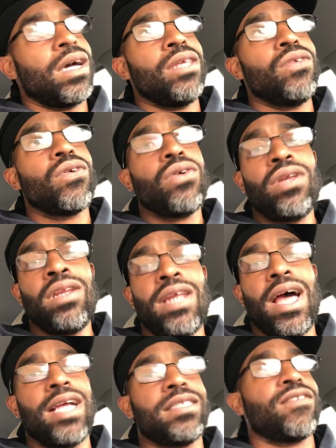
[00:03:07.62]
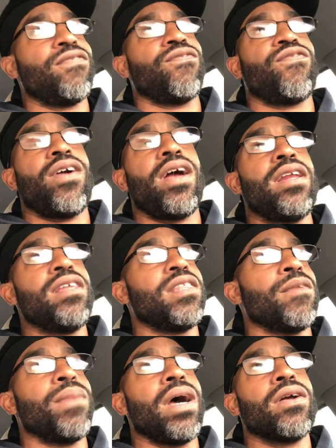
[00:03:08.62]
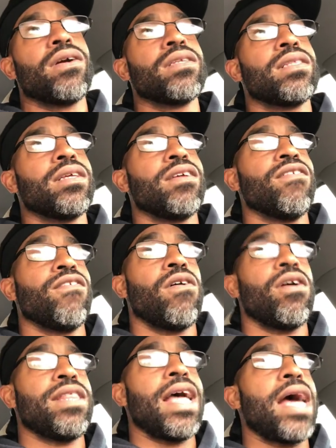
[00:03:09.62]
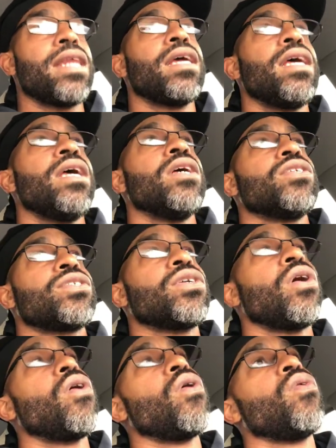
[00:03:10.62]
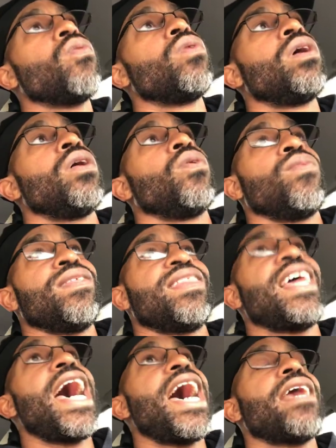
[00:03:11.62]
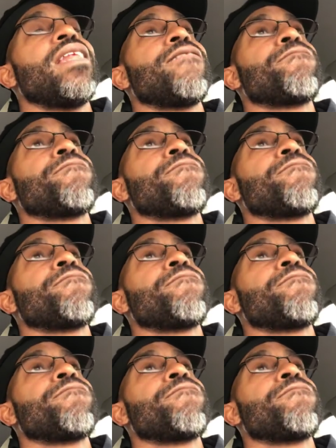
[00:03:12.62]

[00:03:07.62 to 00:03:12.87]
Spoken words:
you couldn't ask for anything better on that. So with that,